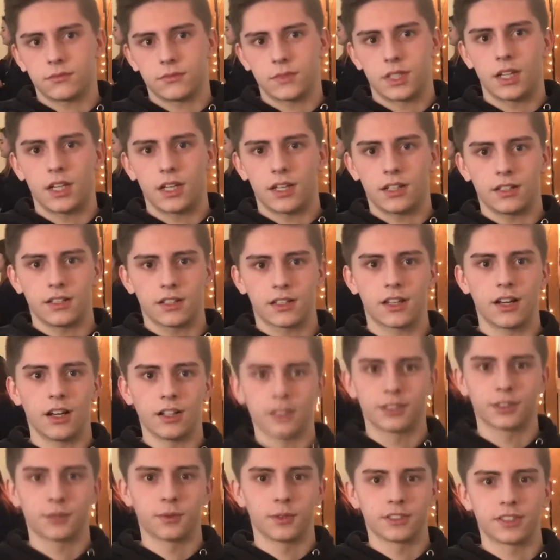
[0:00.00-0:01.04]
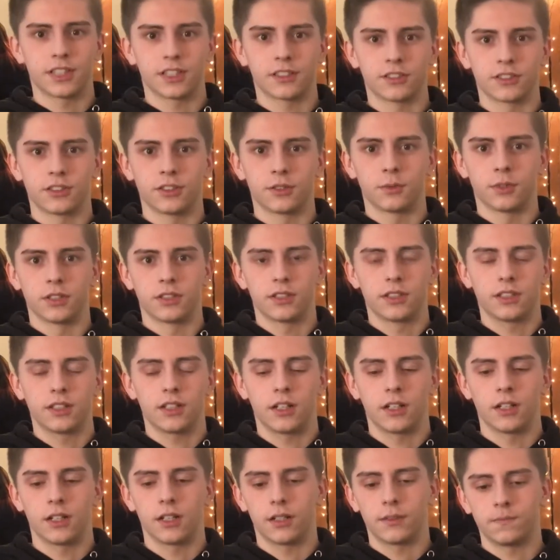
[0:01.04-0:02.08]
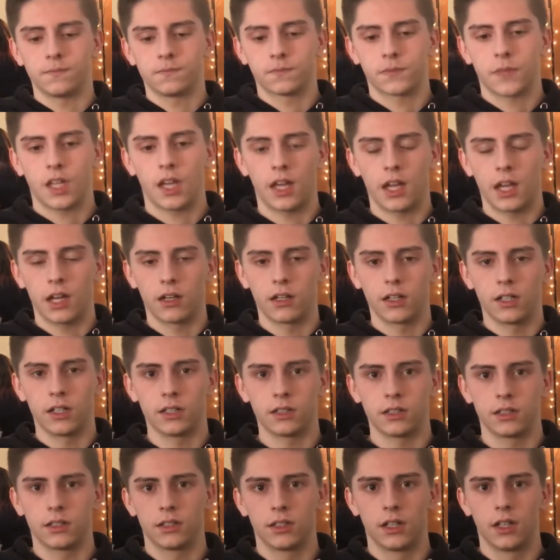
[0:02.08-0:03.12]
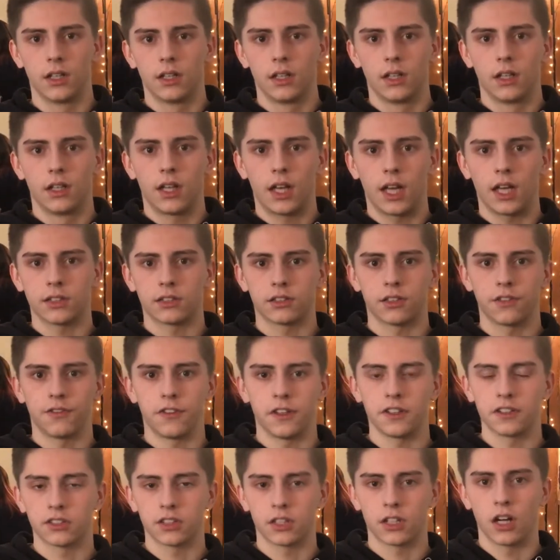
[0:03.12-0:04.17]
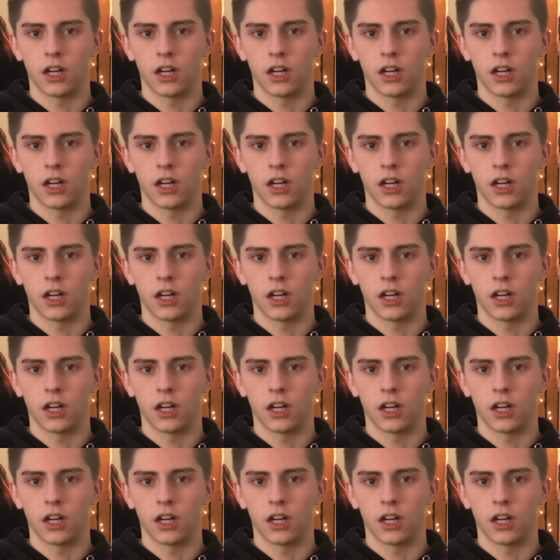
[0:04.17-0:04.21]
Yeah, consequence, that's a good one. Harry has to face the